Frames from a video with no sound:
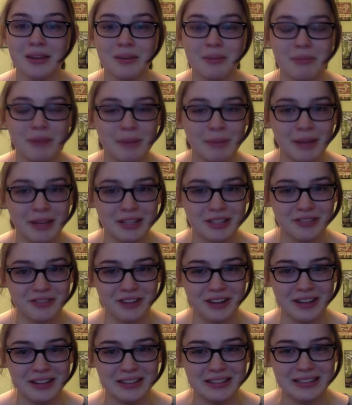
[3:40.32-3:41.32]
my best
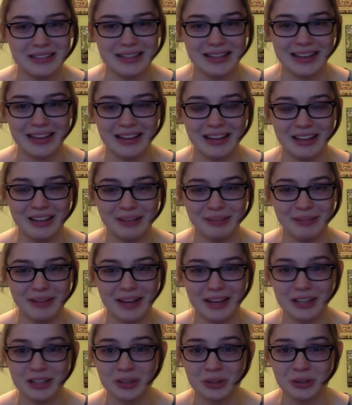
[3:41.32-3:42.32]
friend,
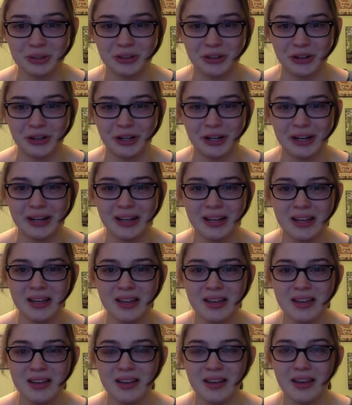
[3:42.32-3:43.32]
I told her,
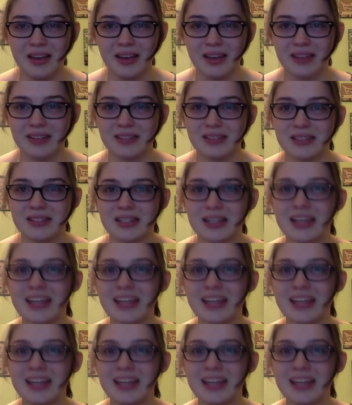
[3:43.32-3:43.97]
and